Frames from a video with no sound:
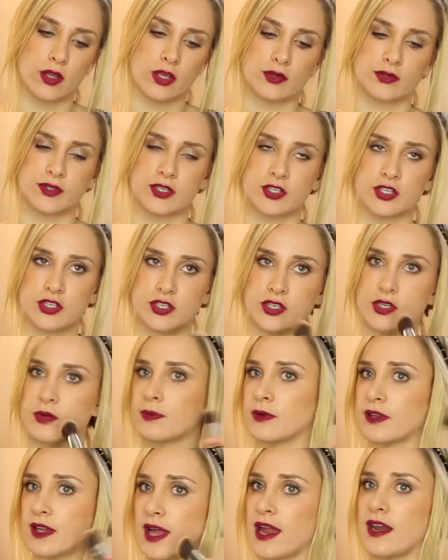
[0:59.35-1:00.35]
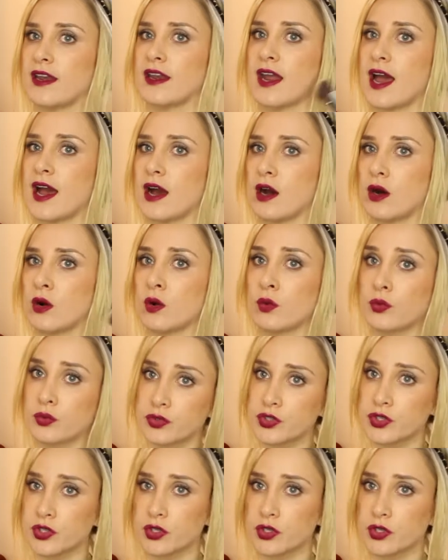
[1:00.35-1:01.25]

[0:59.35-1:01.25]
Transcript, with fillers: use it just to blend out